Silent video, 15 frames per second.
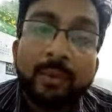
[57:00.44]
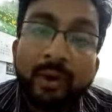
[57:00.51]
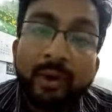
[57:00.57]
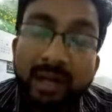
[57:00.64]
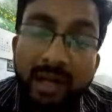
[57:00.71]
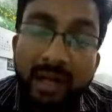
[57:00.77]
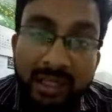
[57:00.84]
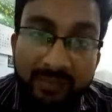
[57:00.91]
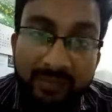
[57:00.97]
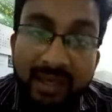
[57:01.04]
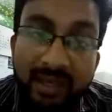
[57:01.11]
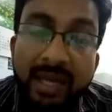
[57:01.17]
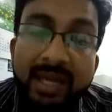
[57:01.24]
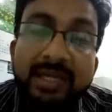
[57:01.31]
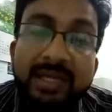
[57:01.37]
point
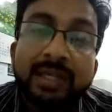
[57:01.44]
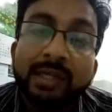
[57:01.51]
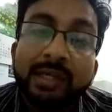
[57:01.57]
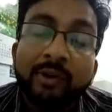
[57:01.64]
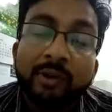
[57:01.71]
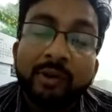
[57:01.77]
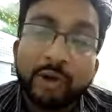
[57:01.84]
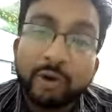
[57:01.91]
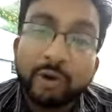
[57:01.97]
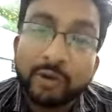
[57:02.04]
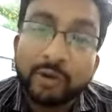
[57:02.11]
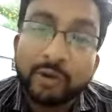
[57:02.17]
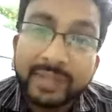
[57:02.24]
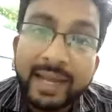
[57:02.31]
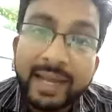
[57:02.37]
classification, according to
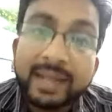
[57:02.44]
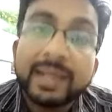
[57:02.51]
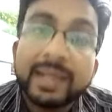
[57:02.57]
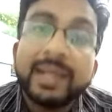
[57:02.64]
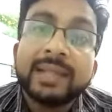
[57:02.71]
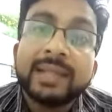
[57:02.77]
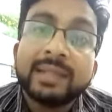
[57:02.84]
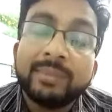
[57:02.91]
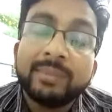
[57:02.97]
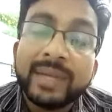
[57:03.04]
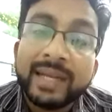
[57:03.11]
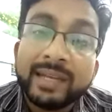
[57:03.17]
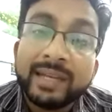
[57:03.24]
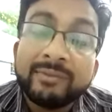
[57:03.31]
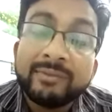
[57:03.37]
that, the
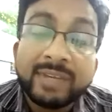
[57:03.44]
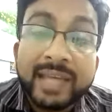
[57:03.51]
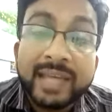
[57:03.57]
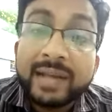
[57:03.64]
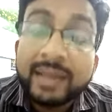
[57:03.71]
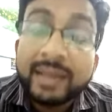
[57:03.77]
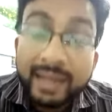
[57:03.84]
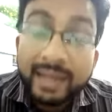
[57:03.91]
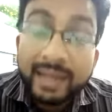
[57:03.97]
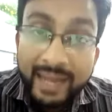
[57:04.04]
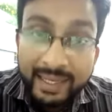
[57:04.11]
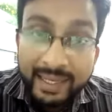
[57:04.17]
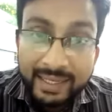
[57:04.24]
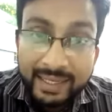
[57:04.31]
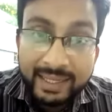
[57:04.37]
bleeding we can
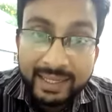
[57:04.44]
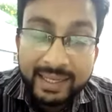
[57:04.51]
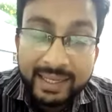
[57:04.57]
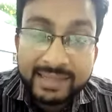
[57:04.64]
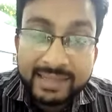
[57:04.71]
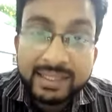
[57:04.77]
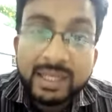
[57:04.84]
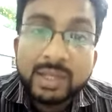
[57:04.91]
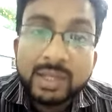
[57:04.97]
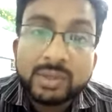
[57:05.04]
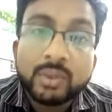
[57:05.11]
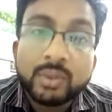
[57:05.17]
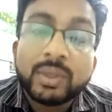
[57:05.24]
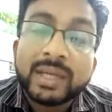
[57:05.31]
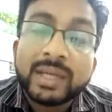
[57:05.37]
categorize.
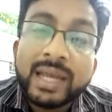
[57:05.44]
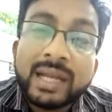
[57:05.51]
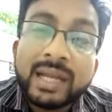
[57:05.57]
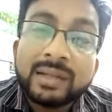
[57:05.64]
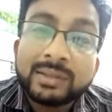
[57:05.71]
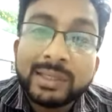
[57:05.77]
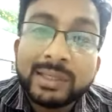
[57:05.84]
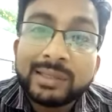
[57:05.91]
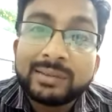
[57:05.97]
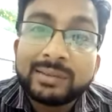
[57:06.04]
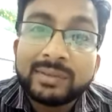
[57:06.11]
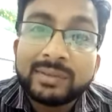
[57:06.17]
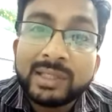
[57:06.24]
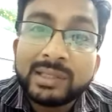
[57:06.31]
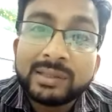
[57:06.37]
So again,
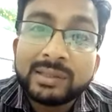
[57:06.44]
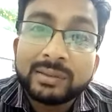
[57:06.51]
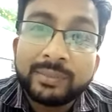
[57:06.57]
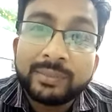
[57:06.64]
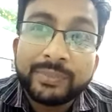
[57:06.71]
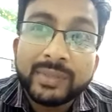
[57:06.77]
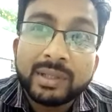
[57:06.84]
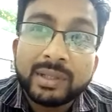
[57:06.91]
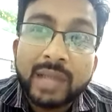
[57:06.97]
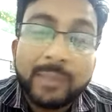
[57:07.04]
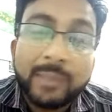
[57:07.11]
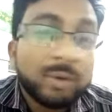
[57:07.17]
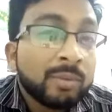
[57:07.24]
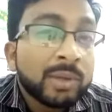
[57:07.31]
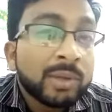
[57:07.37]
this
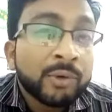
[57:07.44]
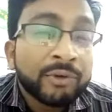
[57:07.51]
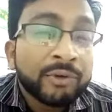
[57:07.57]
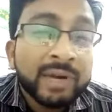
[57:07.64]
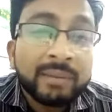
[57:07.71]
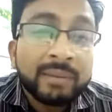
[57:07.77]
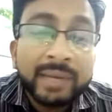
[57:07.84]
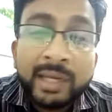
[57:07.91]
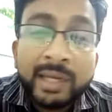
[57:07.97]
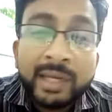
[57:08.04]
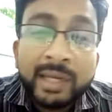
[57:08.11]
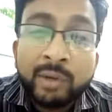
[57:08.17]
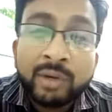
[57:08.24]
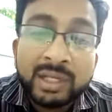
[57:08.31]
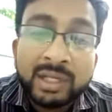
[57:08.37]
abdominal uterine
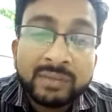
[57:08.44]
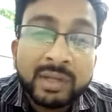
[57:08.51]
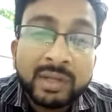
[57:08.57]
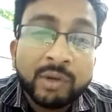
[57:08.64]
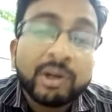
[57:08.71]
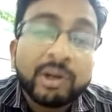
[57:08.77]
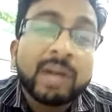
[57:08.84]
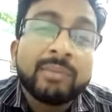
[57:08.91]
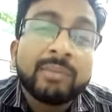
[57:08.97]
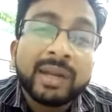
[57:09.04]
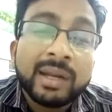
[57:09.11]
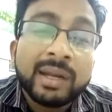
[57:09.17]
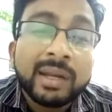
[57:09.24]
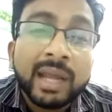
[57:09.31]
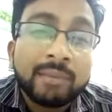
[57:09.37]
bleeding or dysfunctional uterine
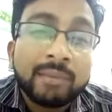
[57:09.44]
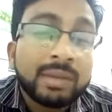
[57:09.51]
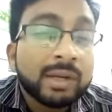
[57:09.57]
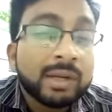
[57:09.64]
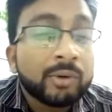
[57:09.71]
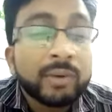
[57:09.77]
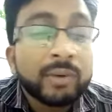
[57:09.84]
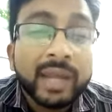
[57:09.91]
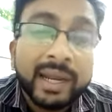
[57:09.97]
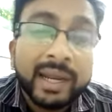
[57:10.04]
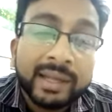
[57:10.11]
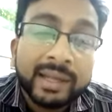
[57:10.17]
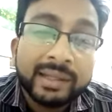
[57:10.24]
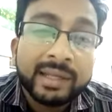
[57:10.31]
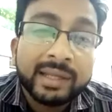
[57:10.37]
bleeding can be due to
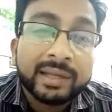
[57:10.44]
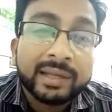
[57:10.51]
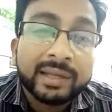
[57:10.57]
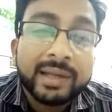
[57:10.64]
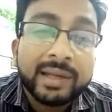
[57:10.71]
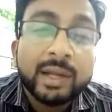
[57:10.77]
anything, right?